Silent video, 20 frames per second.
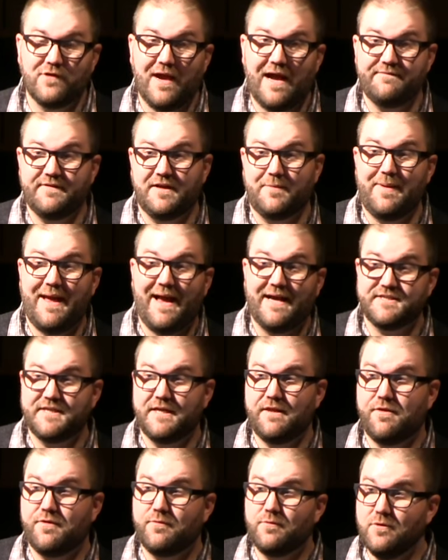traffic
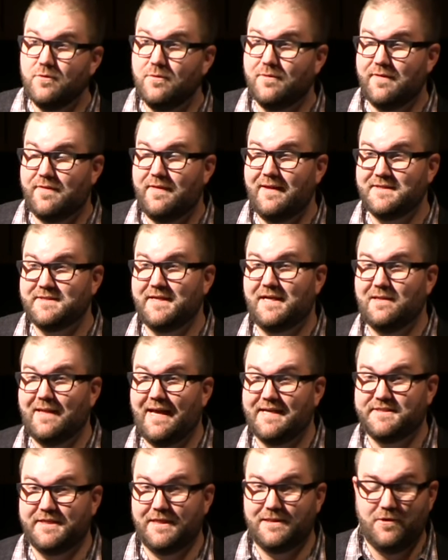passing through things like
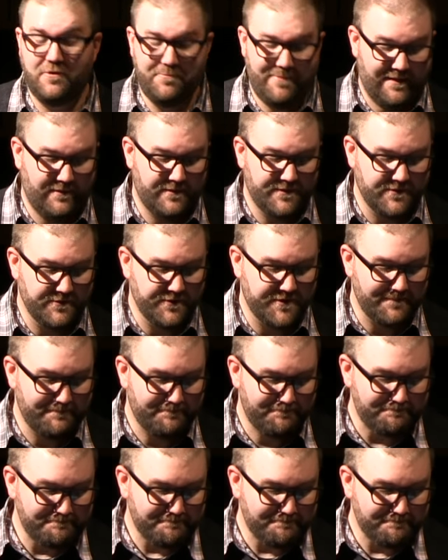elastic load balancers.